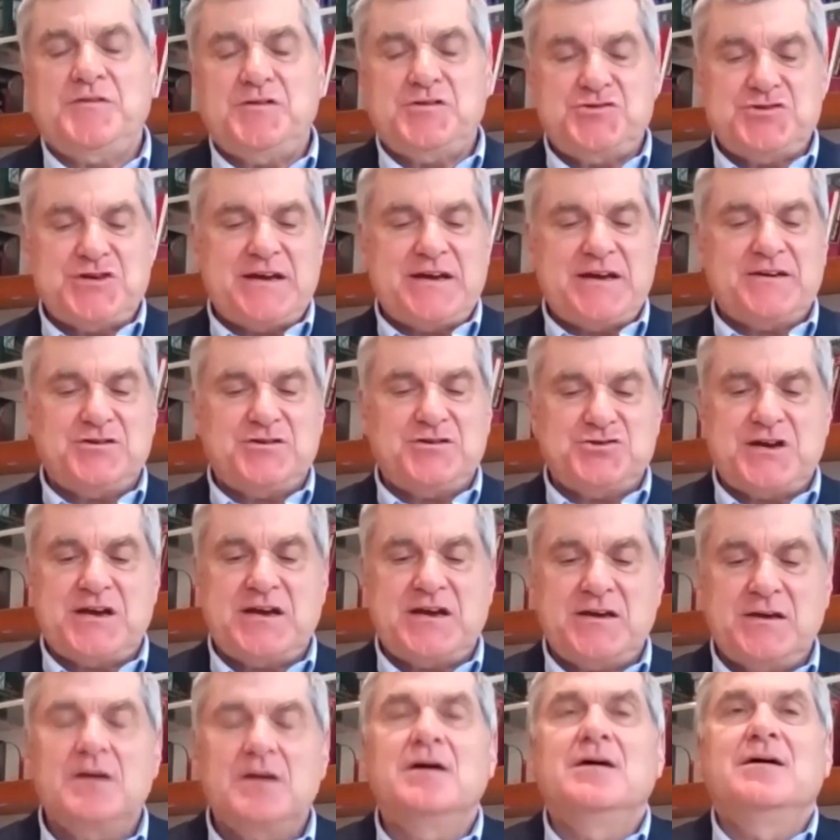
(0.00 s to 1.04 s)
the
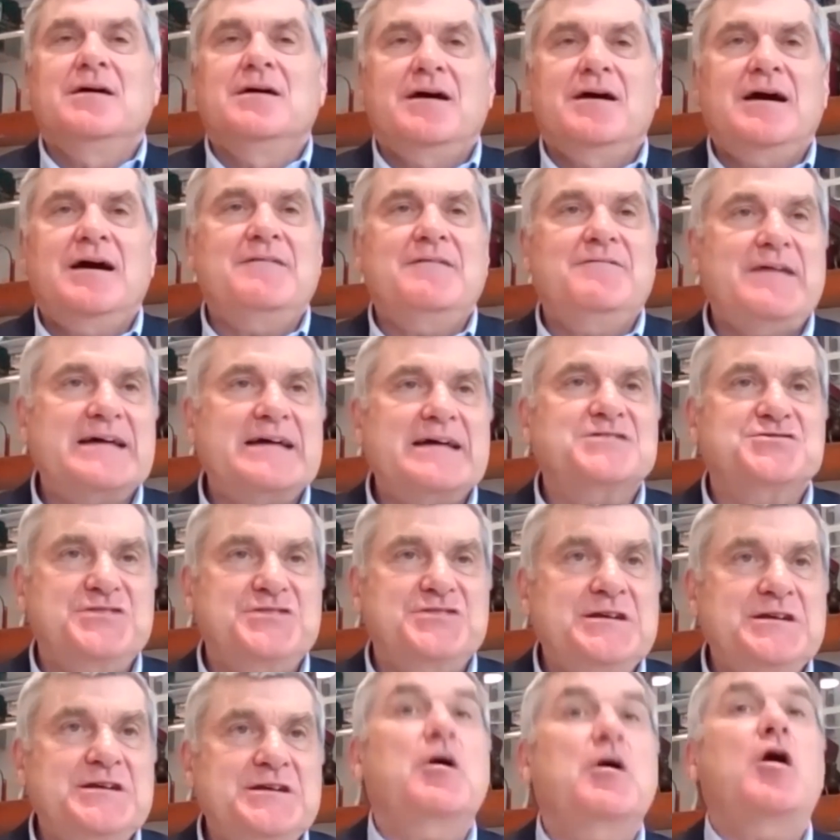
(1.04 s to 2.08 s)
J&J
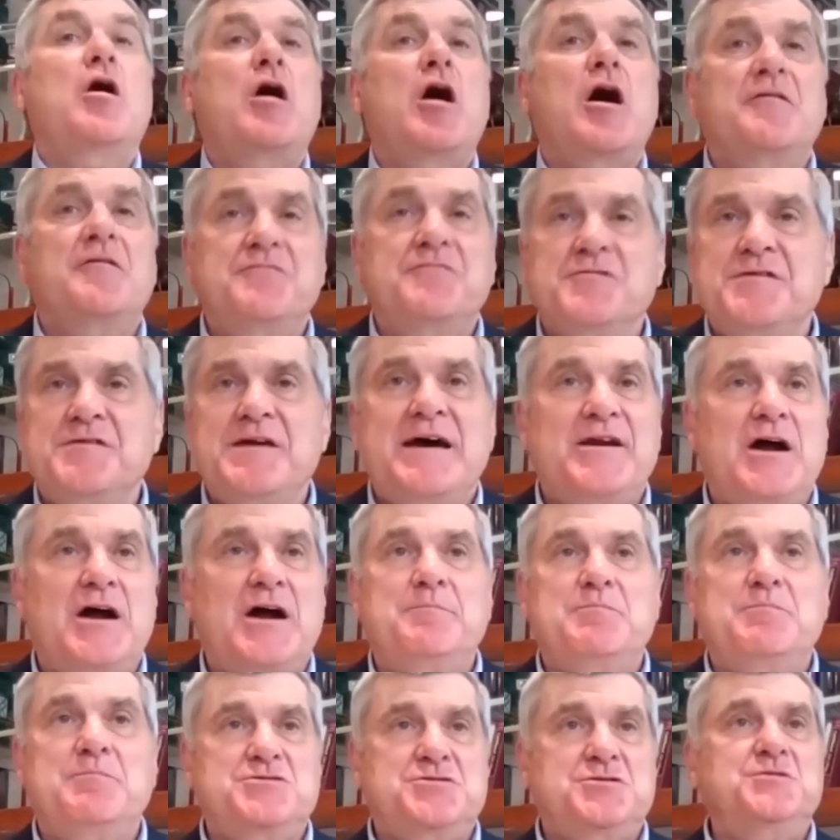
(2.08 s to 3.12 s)
vaccine offered that
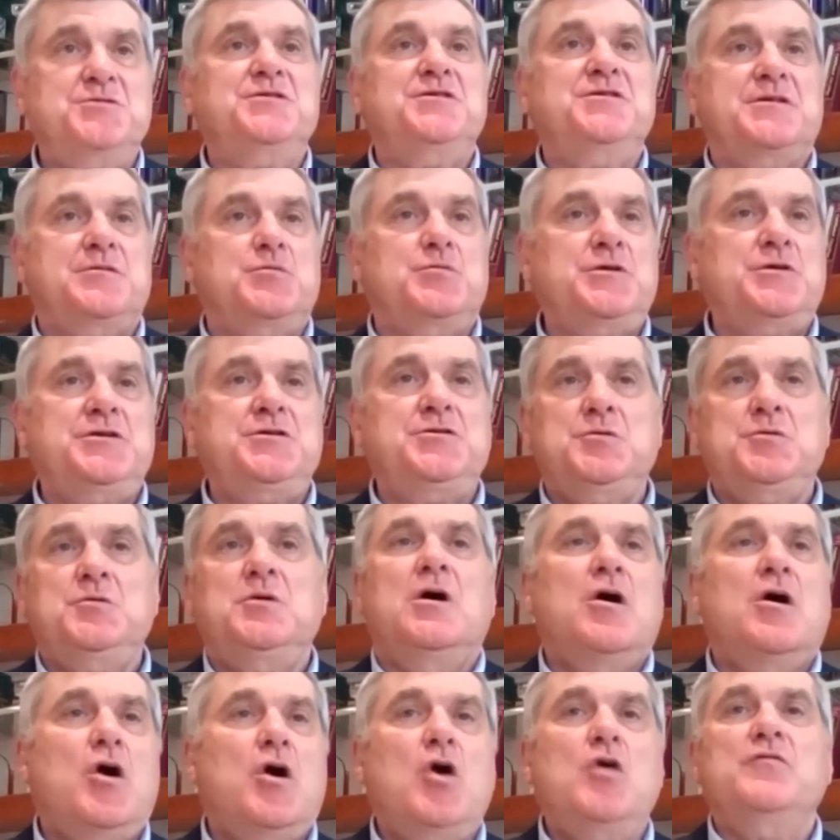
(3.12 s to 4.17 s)
opportunity. We knew
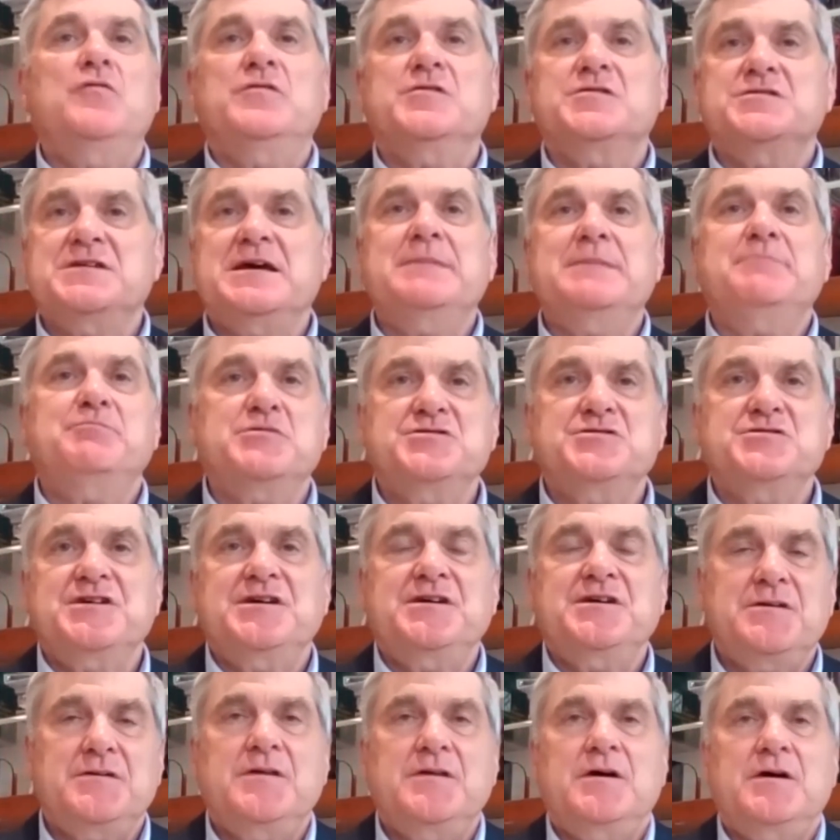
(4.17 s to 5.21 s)
over
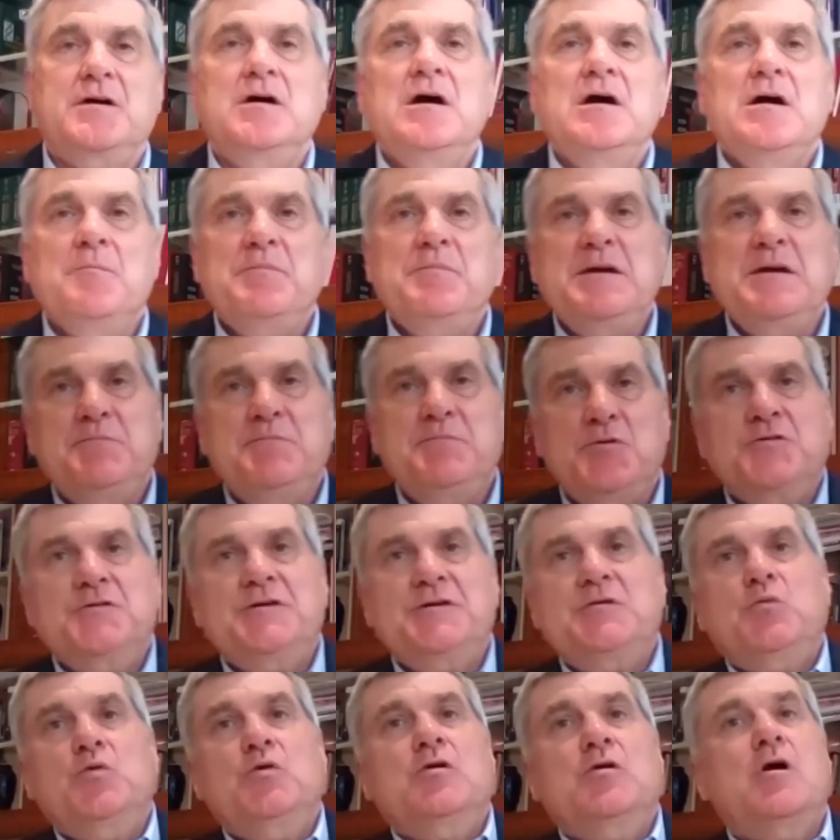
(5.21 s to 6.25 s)
10% of the people
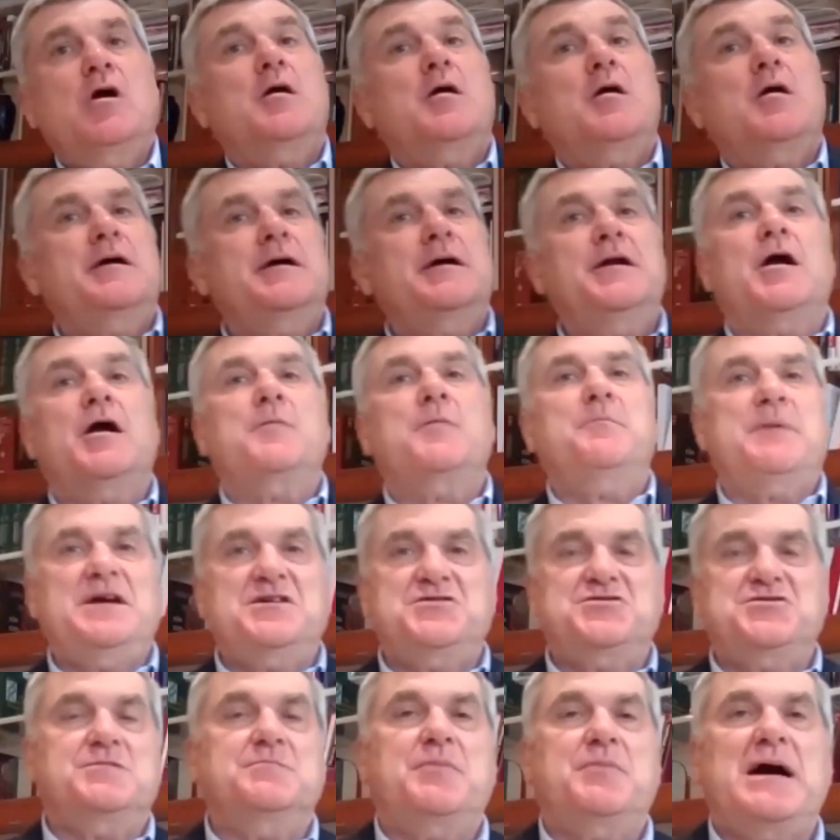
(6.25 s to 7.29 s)
that were in our
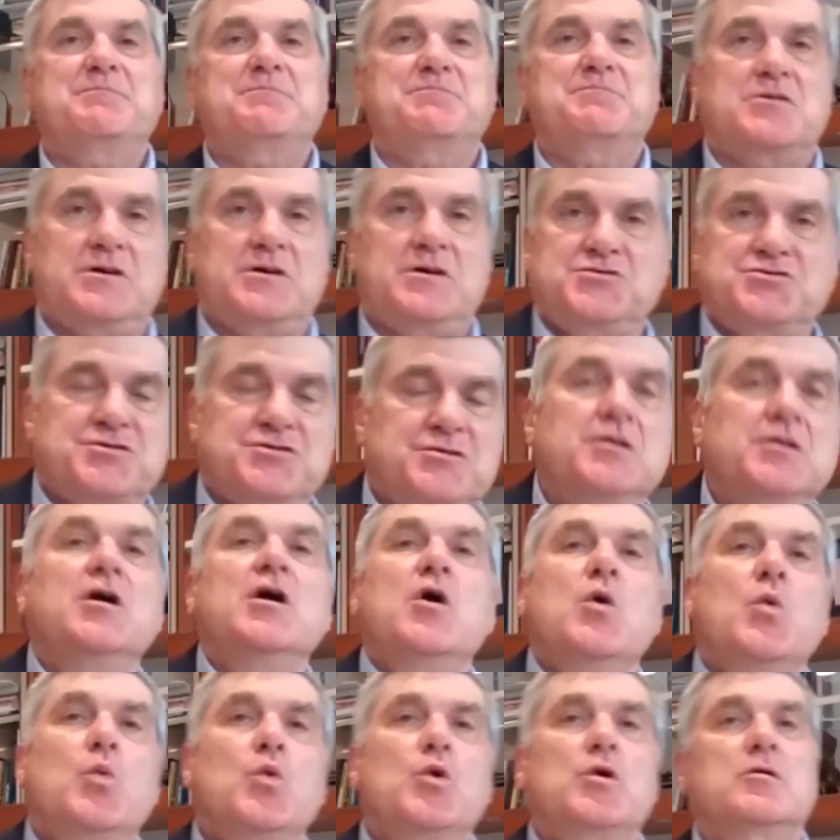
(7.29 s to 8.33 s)
patient population
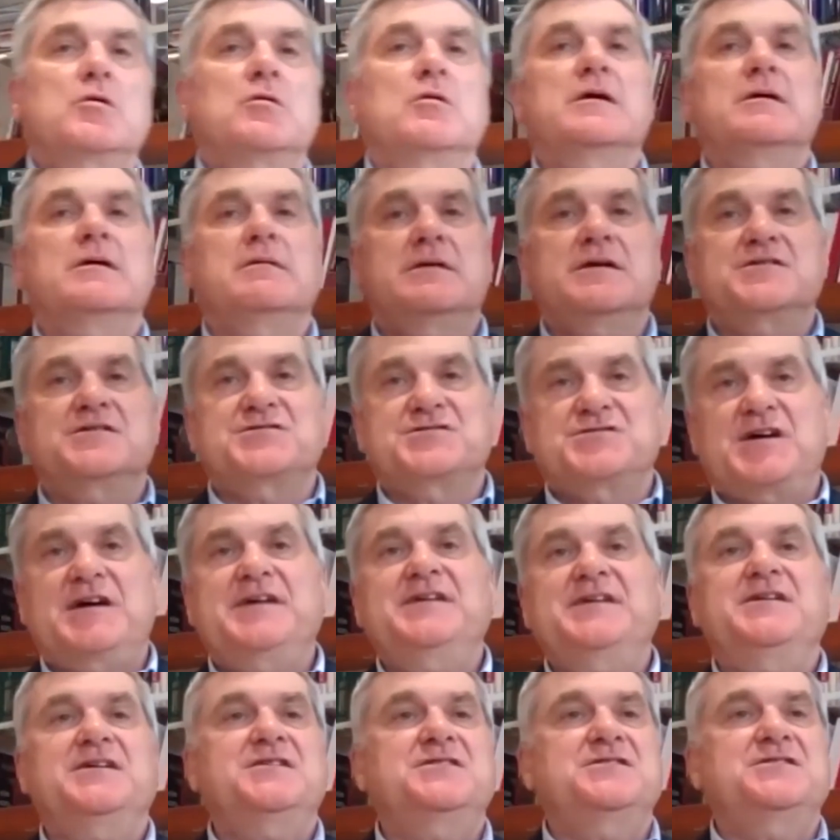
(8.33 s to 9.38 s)
were
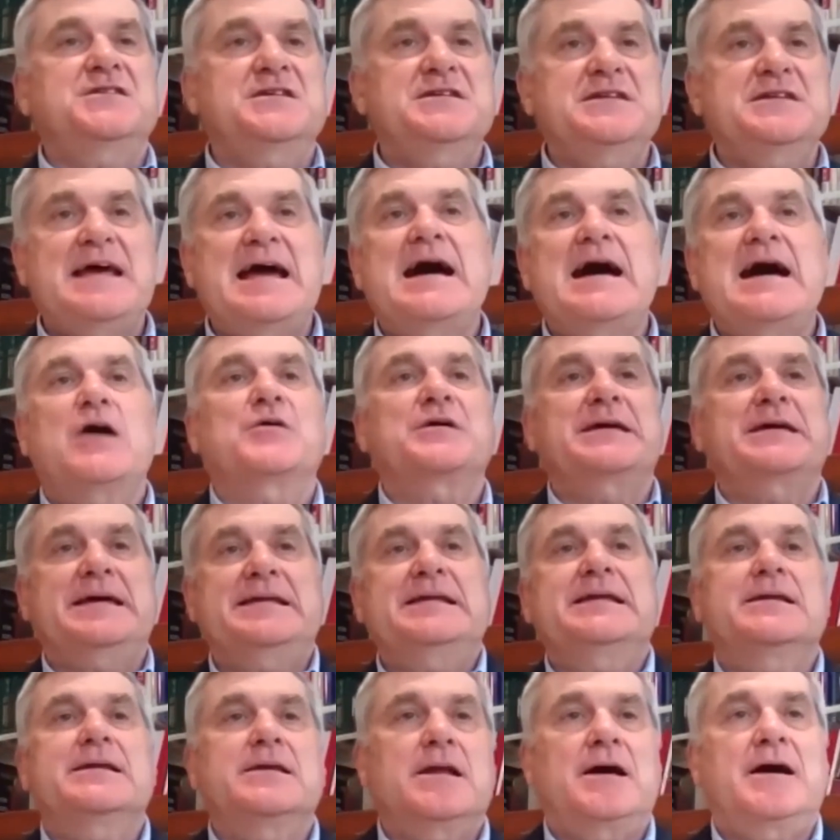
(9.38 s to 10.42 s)
excited to now get
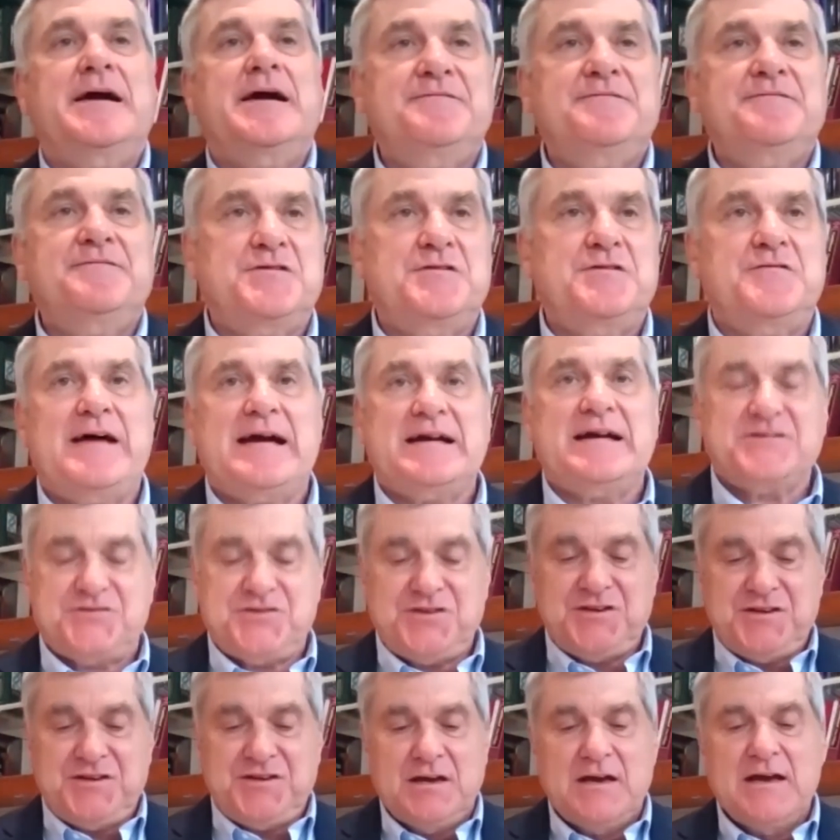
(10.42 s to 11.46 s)
in line for the
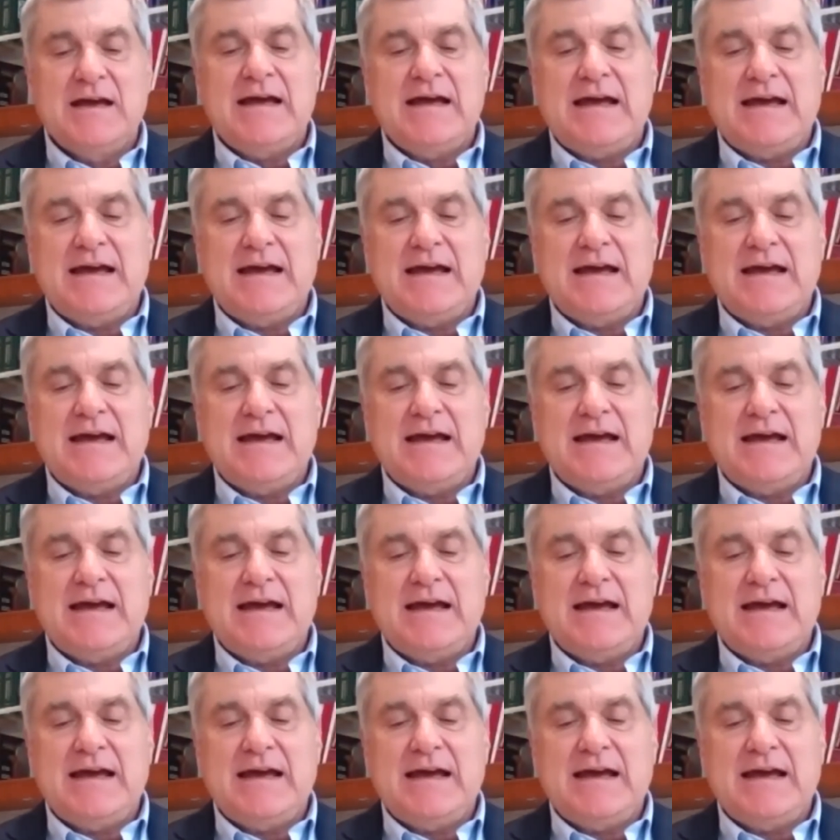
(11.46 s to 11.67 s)
vaccine.